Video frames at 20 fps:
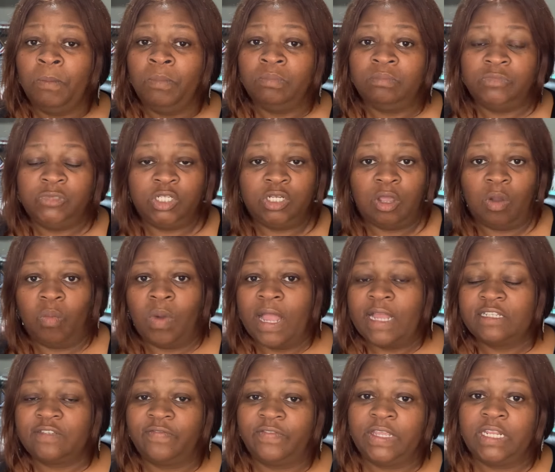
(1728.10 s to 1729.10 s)
you know,
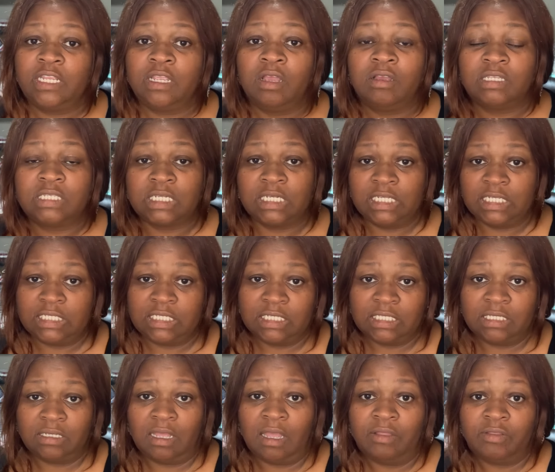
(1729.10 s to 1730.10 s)
watch videos, listen
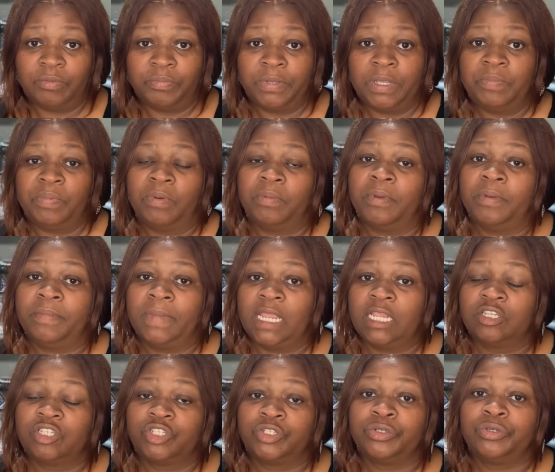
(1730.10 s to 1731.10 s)
to other people, but make
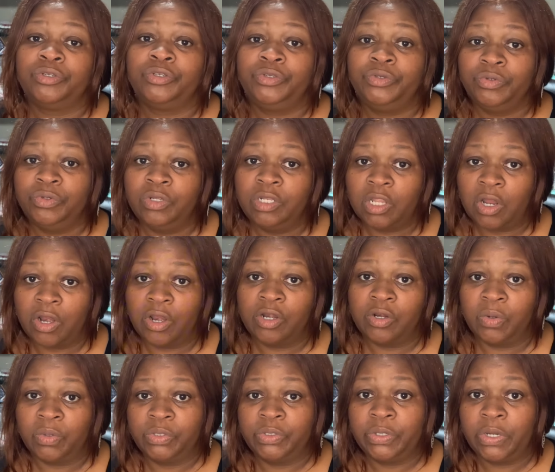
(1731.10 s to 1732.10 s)
sure you learn
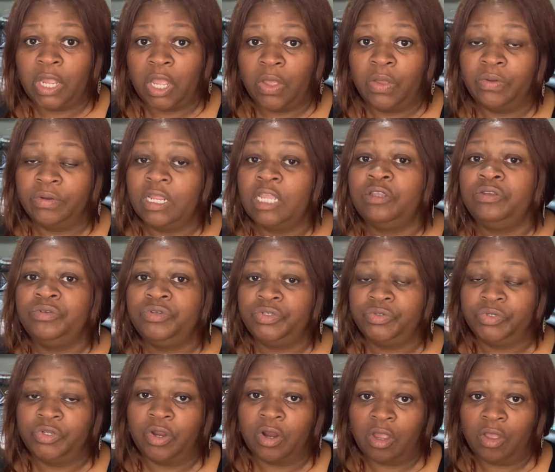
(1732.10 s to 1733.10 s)
on your own and you do
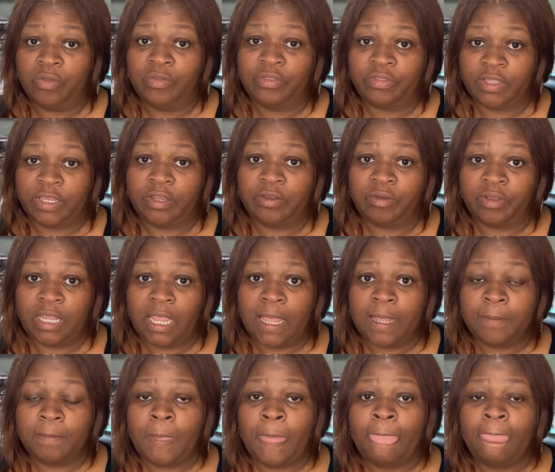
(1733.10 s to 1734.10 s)
your own thing, okay?
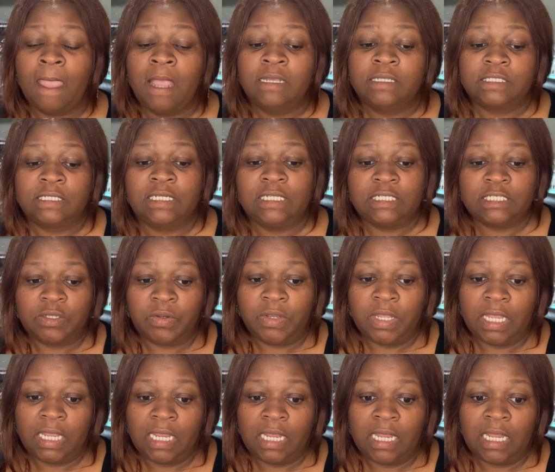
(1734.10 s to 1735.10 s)
So let's go
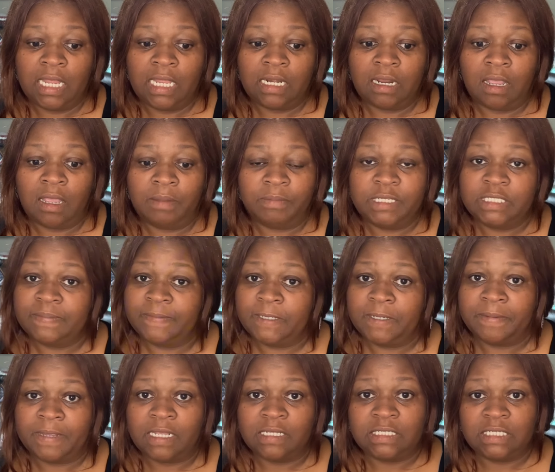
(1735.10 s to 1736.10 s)
ahead. It's been
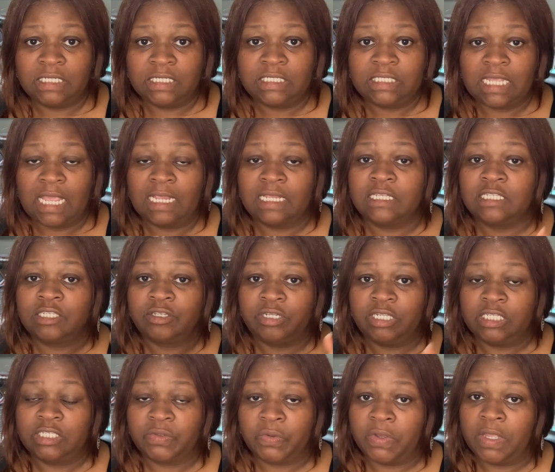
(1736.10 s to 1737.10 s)
about 10 seconds, so
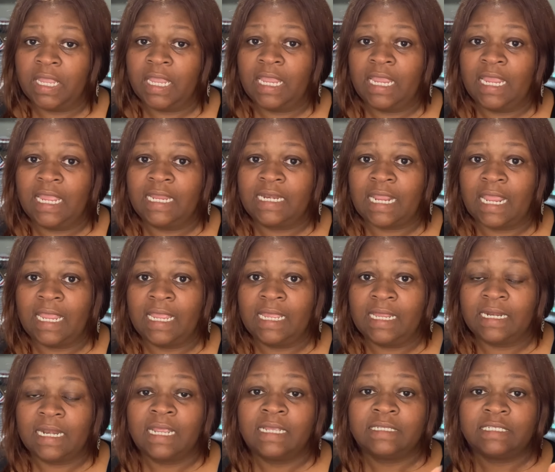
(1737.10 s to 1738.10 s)
let's go ahead
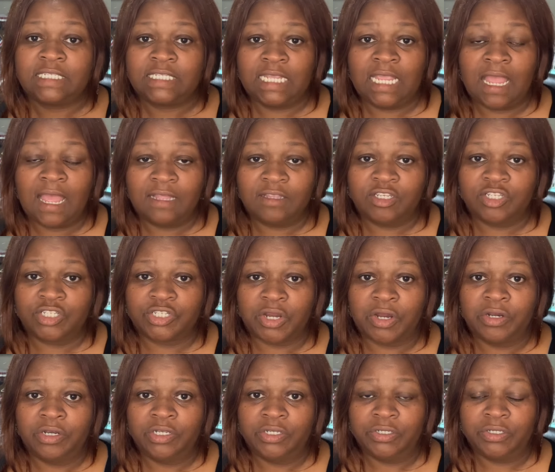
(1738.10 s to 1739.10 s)
and see how this
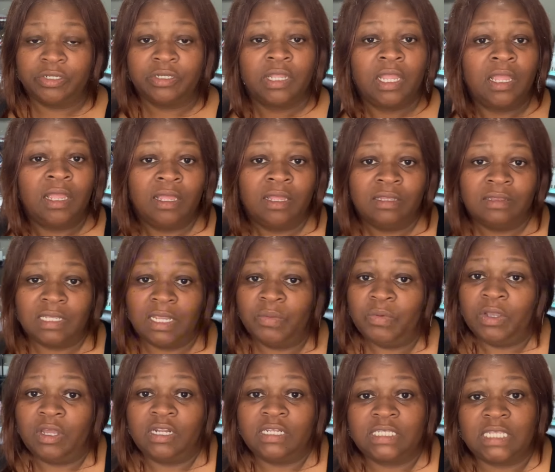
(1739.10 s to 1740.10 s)
shirt look. Then we're
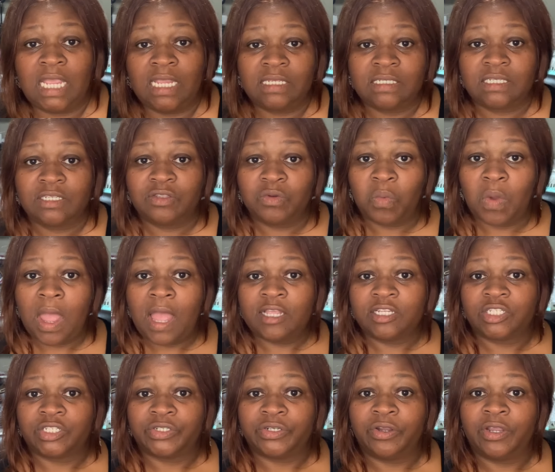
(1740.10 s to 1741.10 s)
going to take it to the
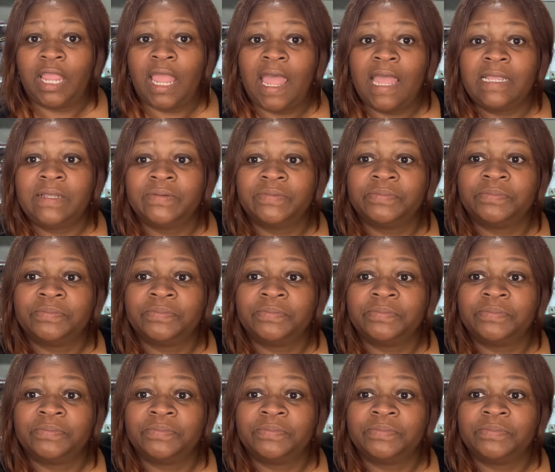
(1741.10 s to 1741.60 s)
washer, okay?